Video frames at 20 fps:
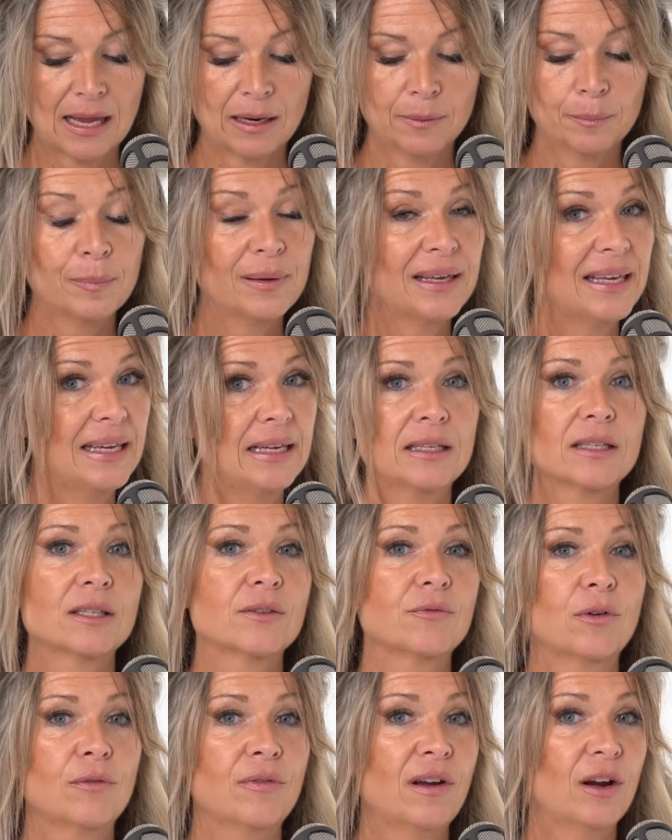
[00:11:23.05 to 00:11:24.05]
and peace
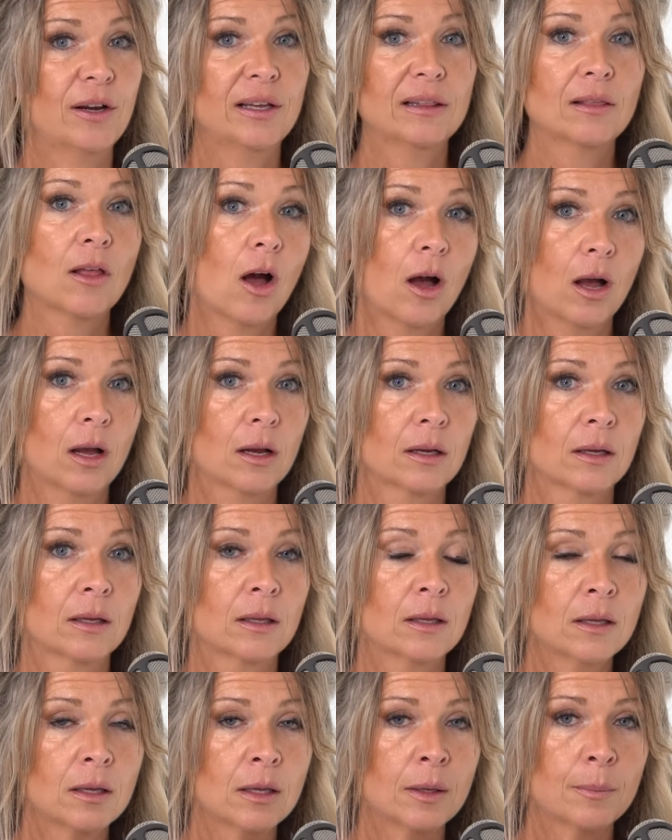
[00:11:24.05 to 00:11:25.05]
for very long
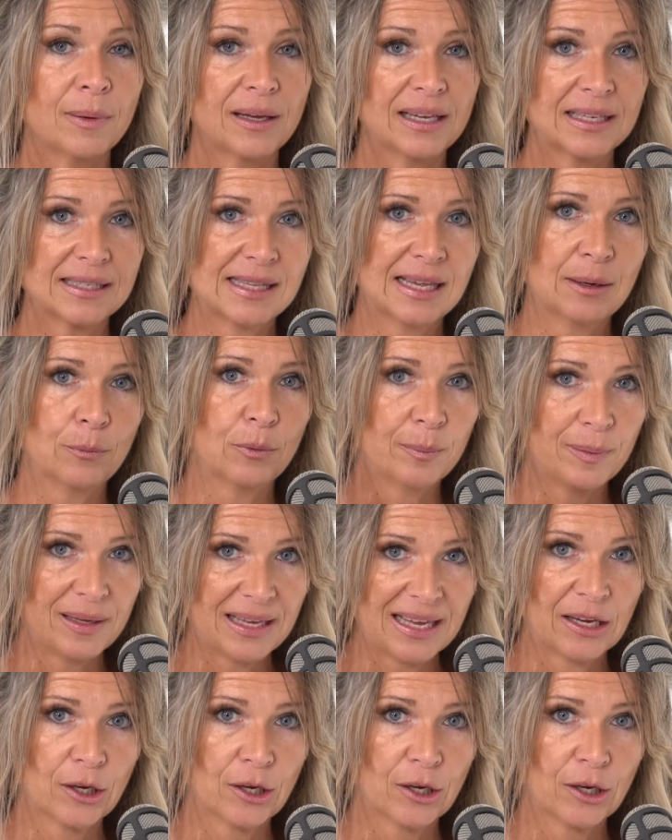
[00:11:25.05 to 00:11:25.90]
because that would be